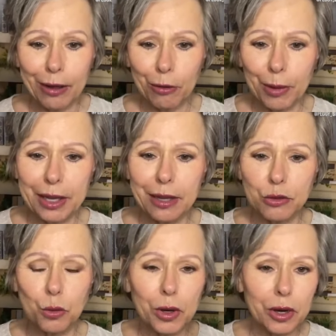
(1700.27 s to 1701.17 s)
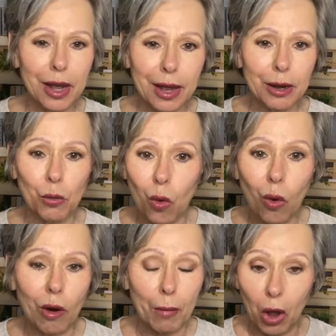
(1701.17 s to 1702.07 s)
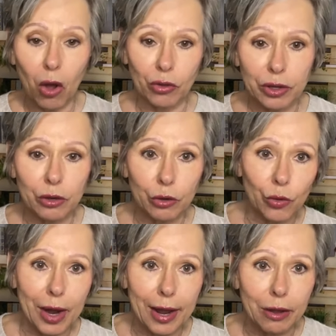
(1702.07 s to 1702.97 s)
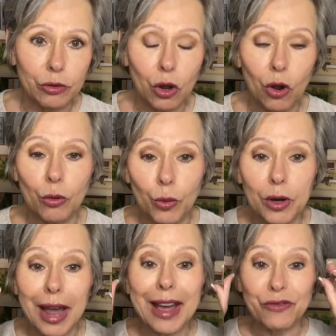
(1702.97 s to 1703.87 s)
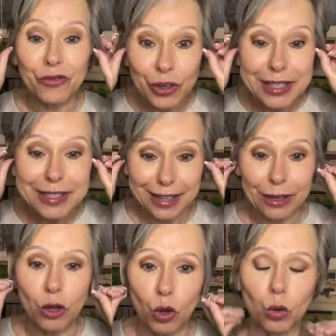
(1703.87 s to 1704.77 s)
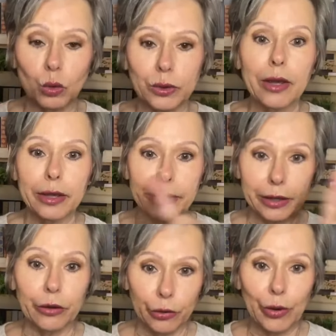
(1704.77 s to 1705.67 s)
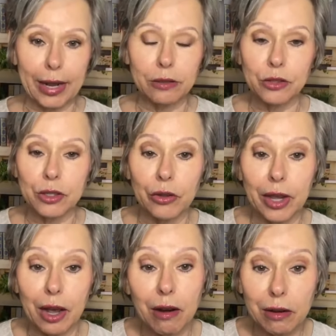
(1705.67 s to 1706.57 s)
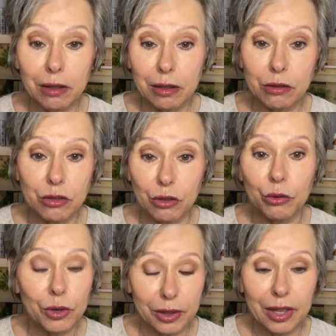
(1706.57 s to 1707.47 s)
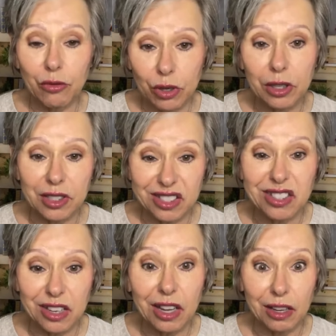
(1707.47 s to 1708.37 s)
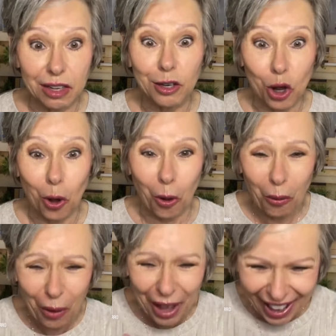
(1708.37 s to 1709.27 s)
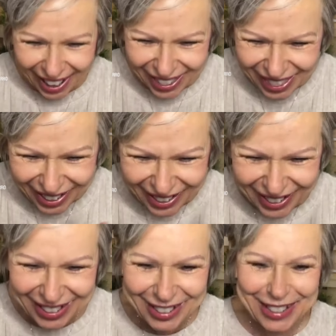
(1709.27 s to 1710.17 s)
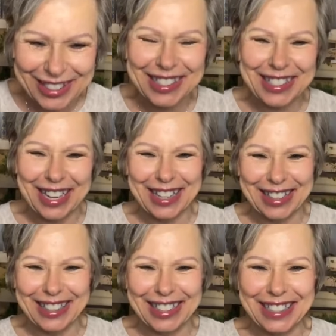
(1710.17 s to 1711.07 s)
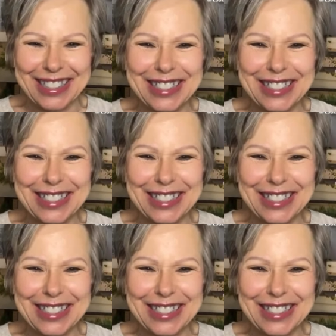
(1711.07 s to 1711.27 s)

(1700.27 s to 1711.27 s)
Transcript: because we're kind of warm all year round, or we're not freezing cold year round. So yeah, our clothes they really stink in cold weather, to say the least.